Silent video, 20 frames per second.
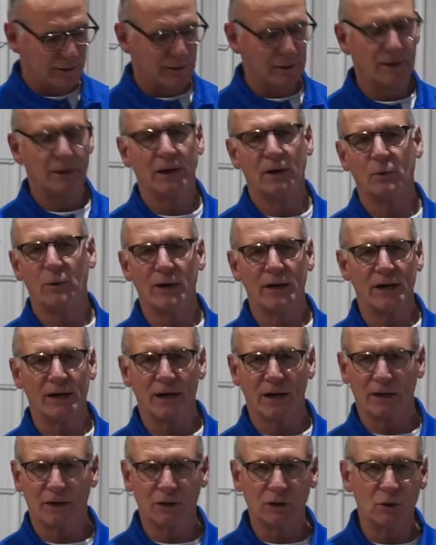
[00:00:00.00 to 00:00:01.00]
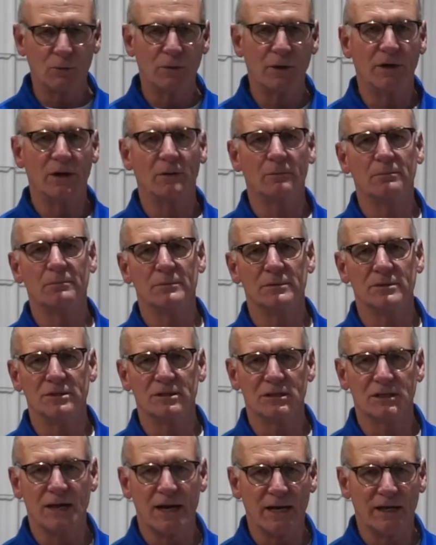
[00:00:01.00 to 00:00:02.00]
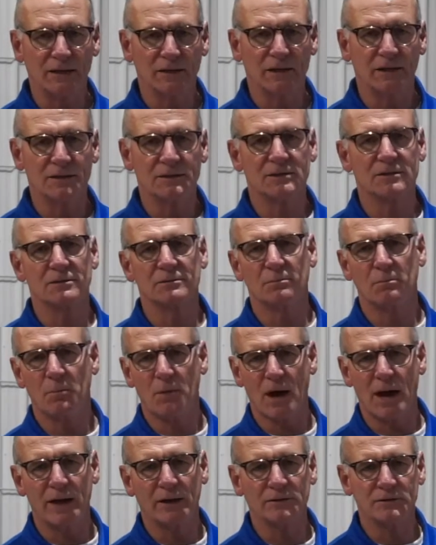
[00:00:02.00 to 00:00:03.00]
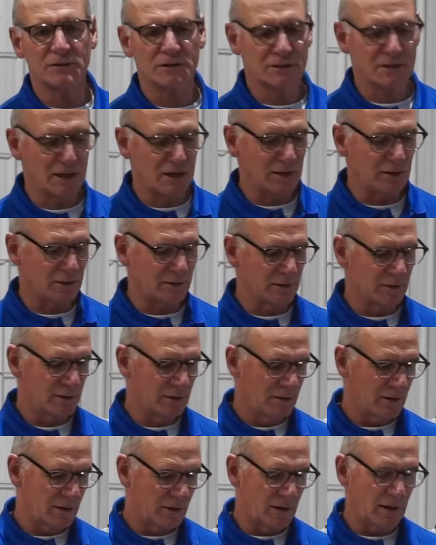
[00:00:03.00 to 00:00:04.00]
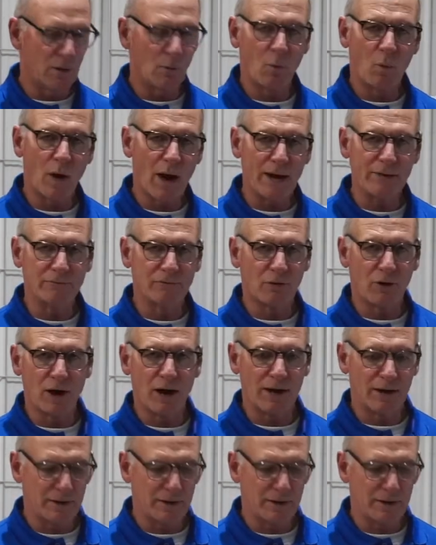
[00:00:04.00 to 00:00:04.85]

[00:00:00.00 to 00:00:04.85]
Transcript: We can cut aluminum, stainless, mild steel, a wide variety of